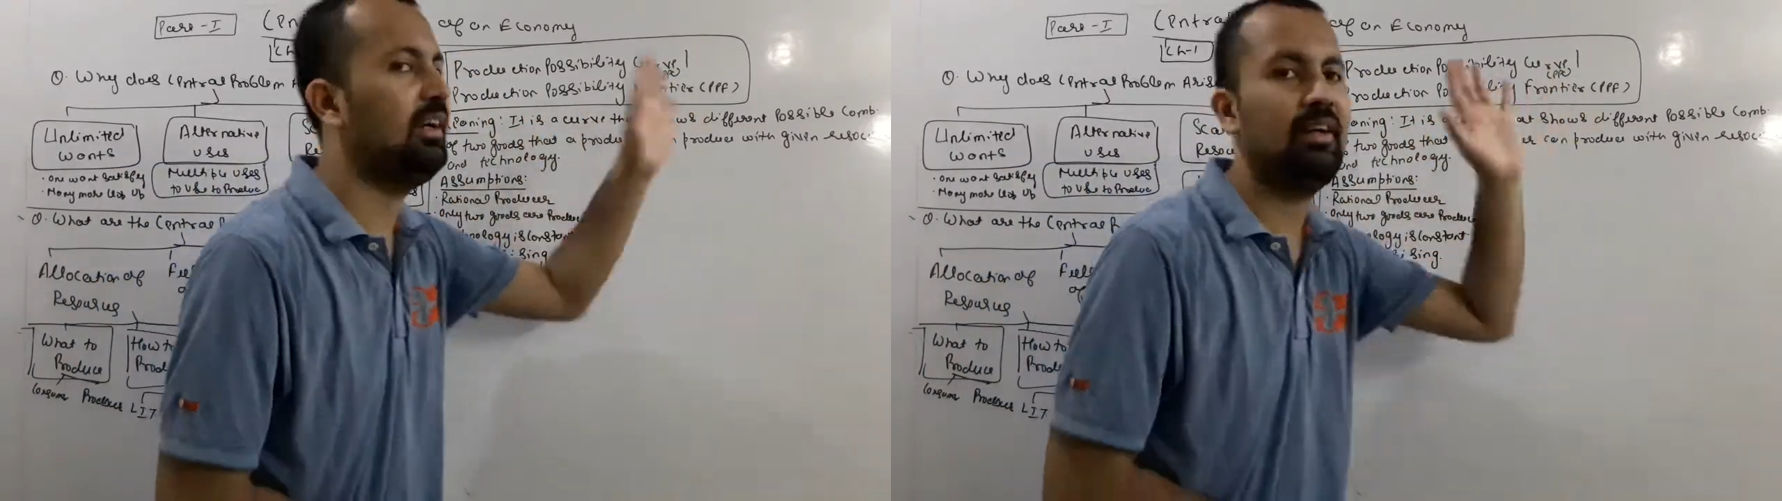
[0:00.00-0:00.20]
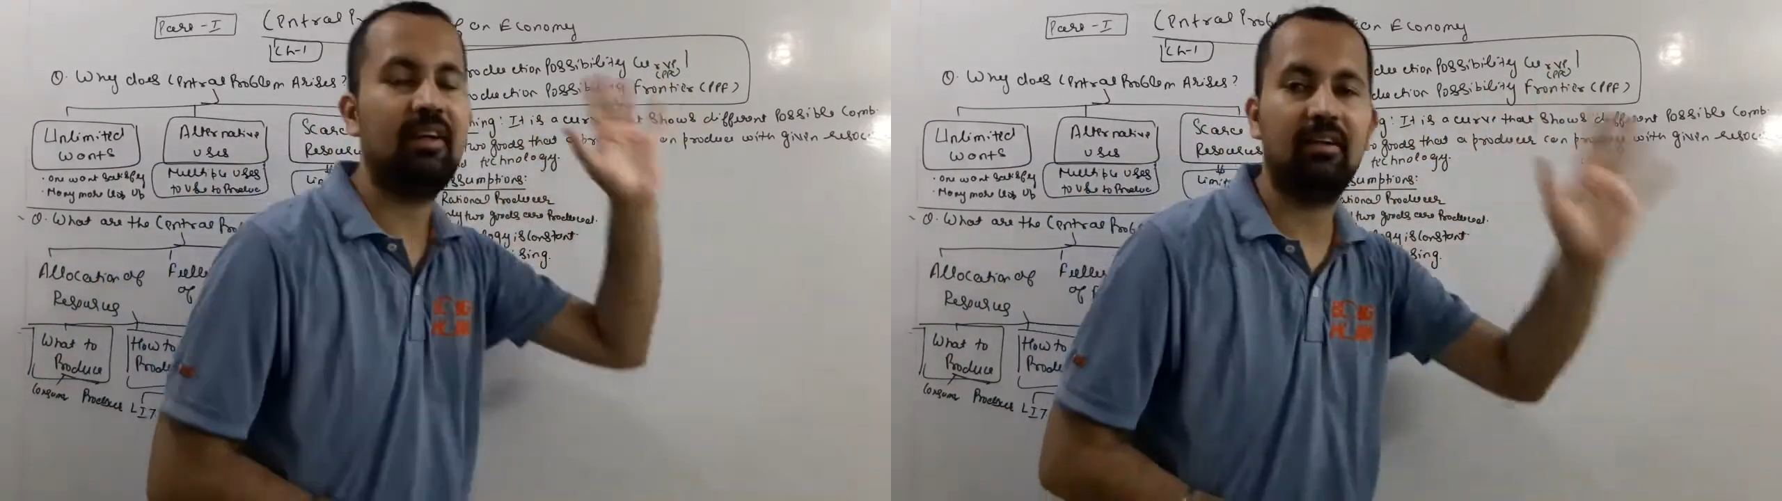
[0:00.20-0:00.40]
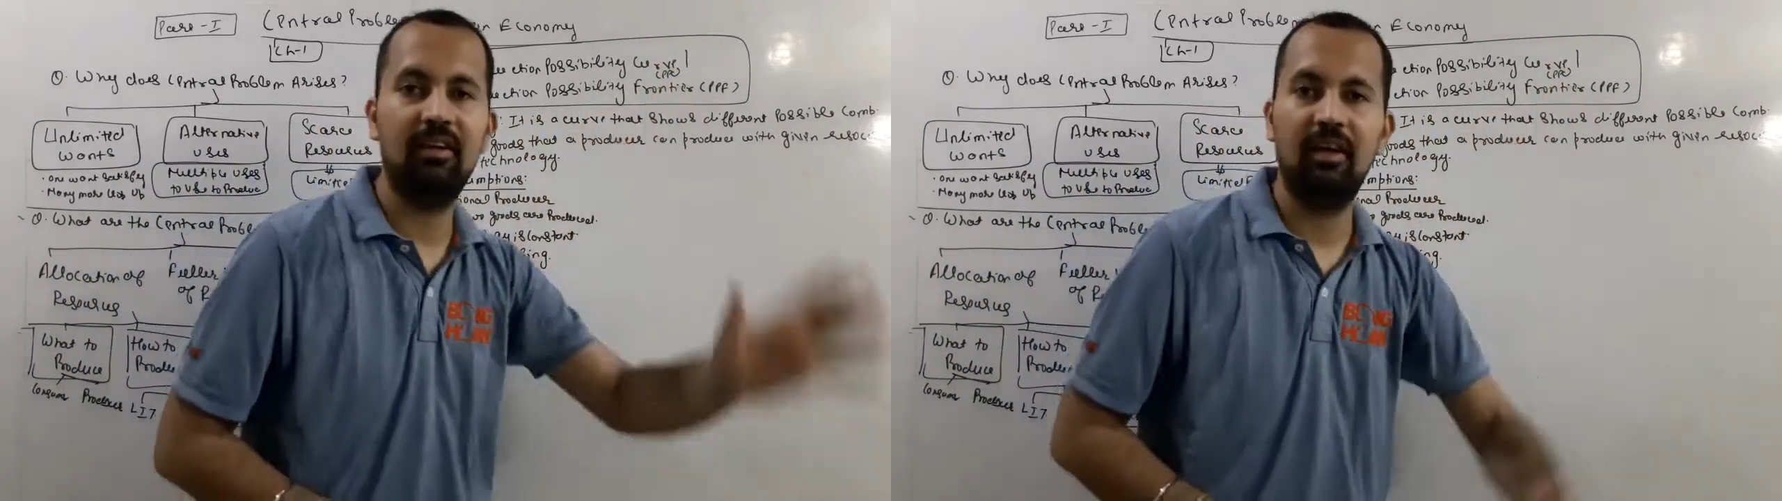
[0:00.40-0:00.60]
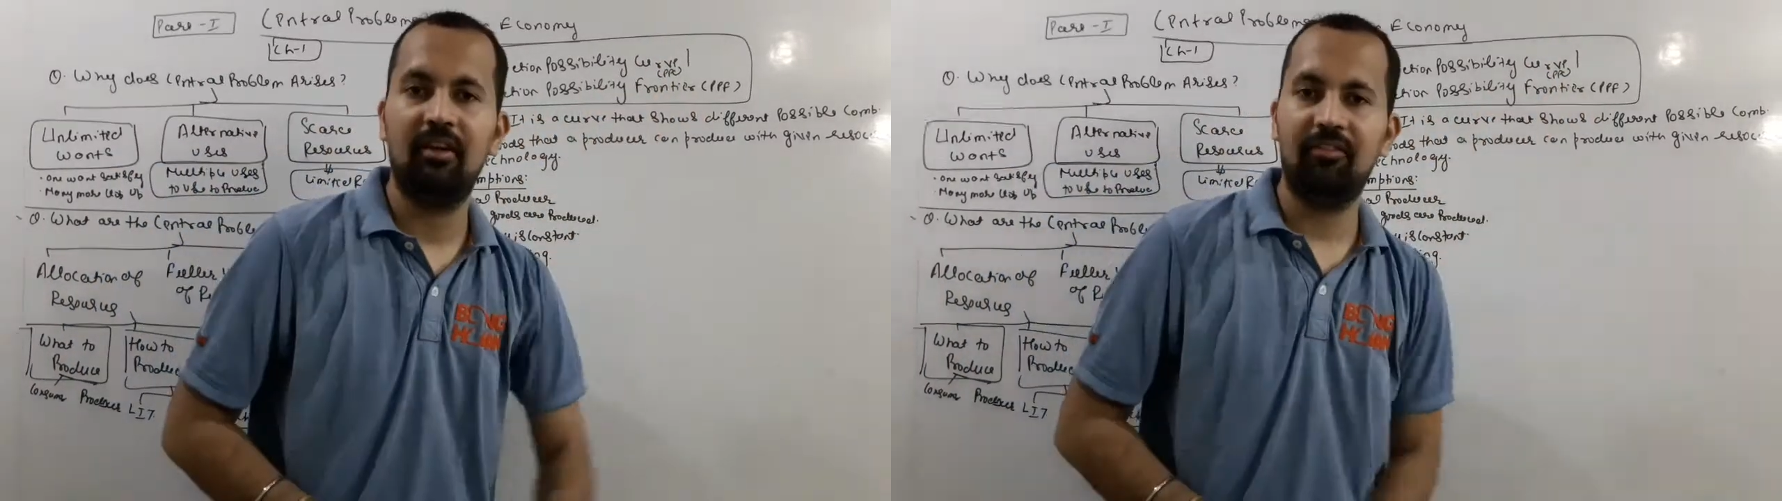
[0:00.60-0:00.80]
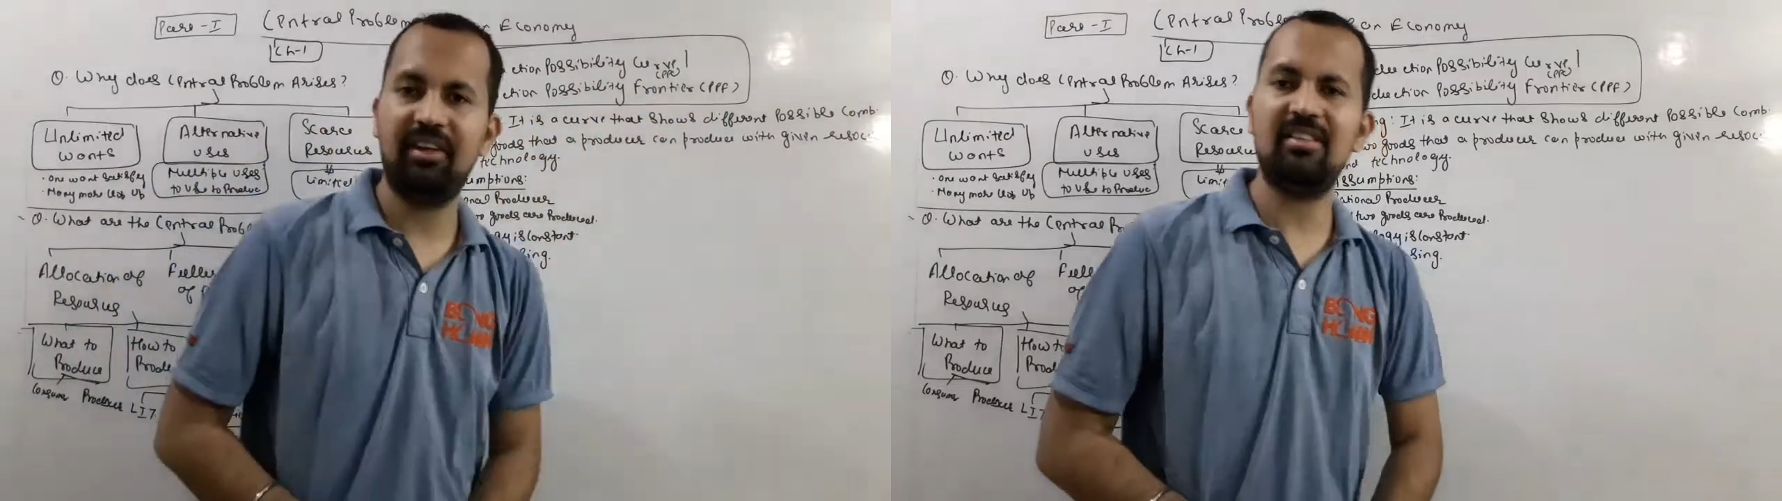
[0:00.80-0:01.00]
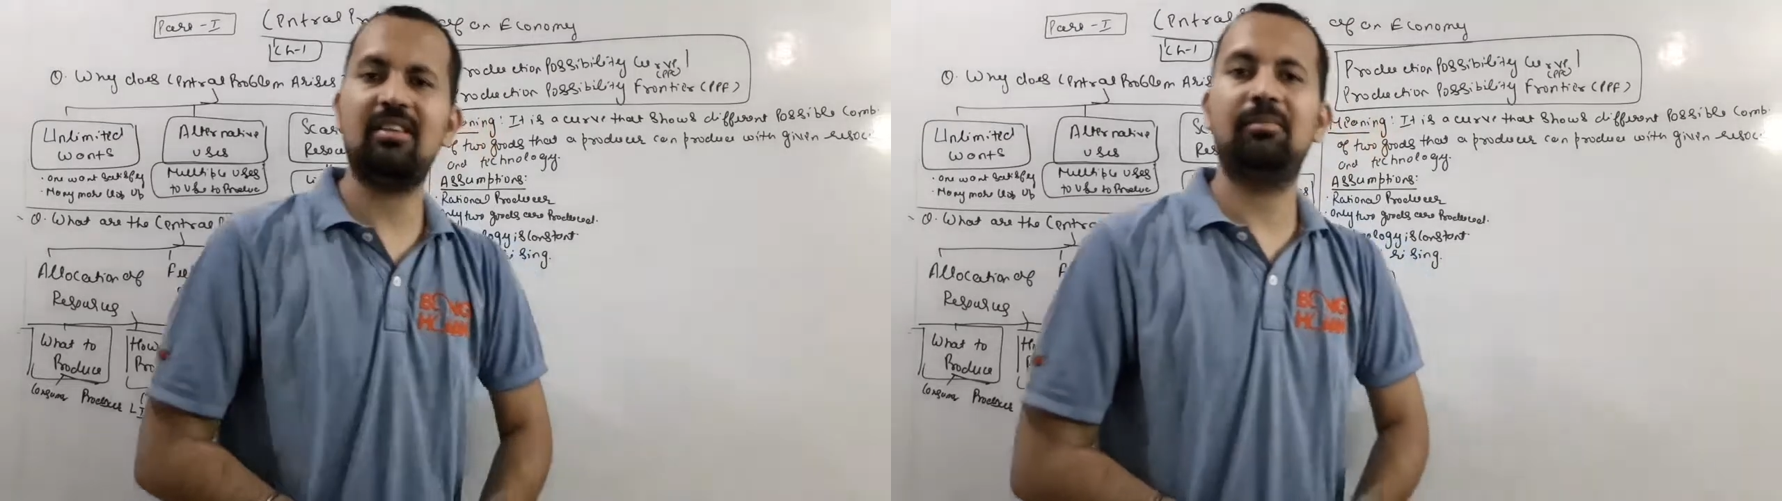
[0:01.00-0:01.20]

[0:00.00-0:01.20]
frontier. What does